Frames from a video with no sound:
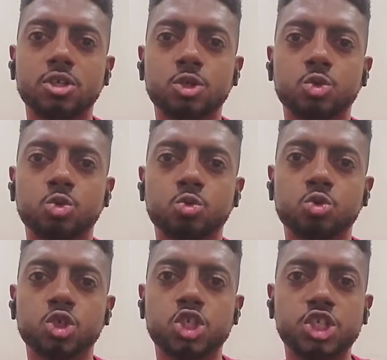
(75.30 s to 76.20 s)
you
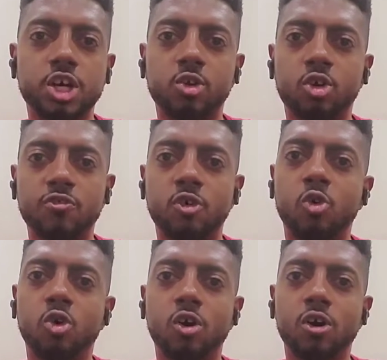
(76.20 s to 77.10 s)
shut off
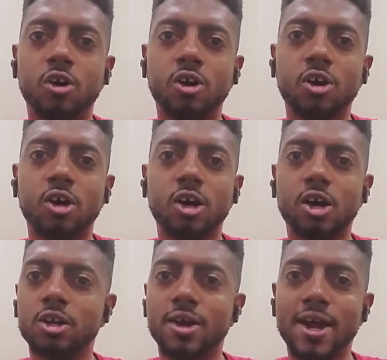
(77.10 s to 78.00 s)
all
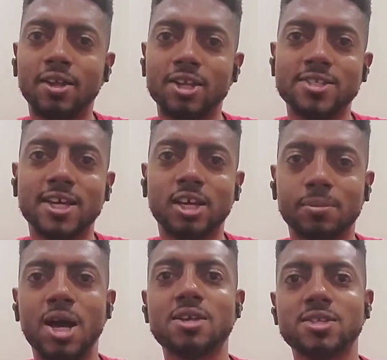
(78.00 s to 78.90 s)
other outlets that can
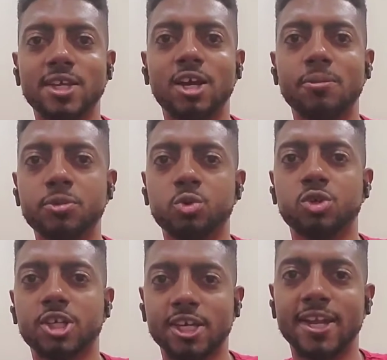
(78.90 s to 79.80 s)
possibly help you
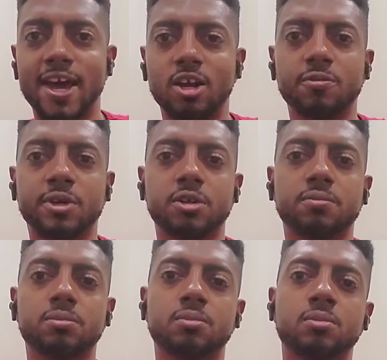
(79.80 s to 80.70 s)
get out of
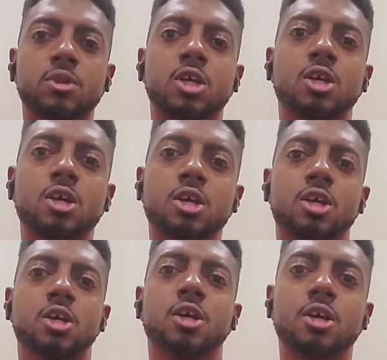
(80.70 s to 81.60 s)

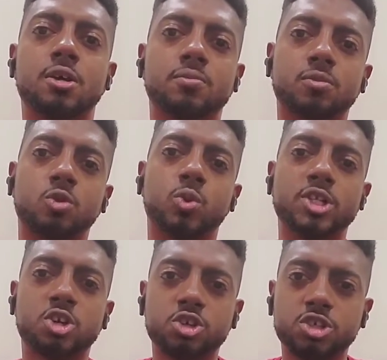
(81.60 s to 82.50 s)
it. We
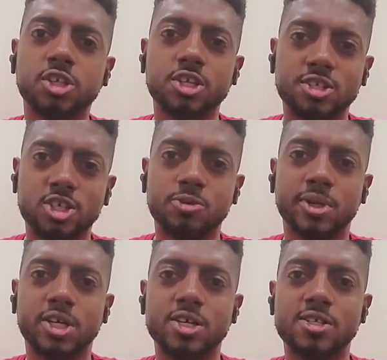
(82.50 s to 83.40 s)
turn to these things
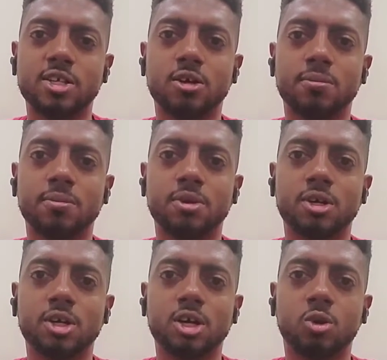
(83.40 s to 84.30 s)
because of
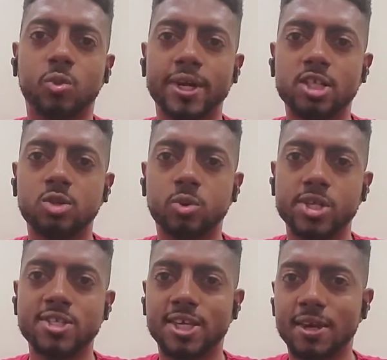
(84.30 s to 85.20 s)
a way to
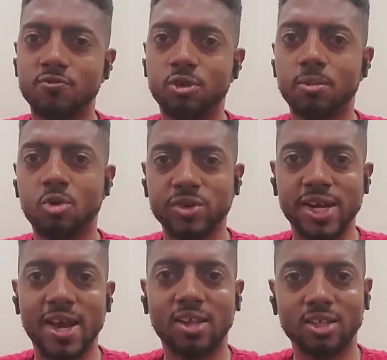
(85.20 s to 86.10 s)
escape from our
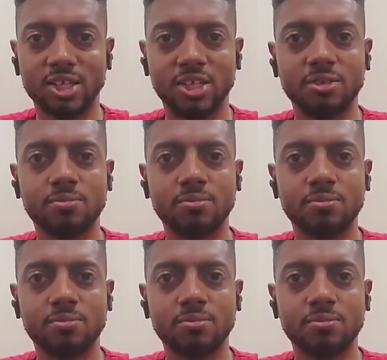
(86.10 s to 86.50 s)
reality.